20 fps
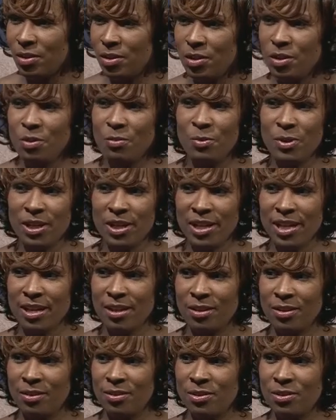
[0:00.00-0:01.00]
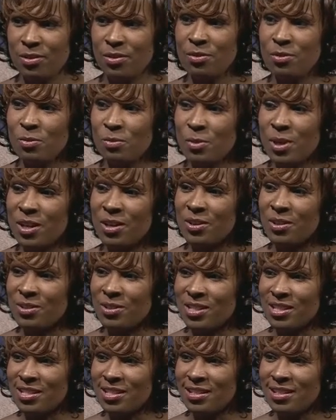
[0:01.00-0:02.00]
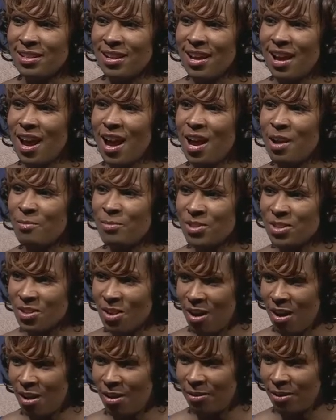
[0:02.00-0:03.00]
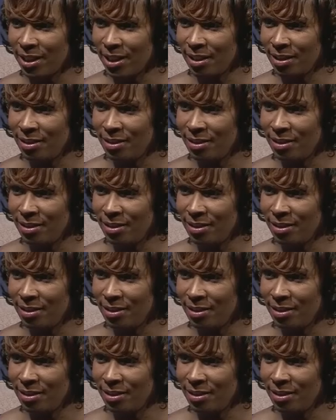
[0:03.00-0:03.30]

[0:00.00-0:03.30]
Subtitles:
you want to hear 2 words, I'm sorry.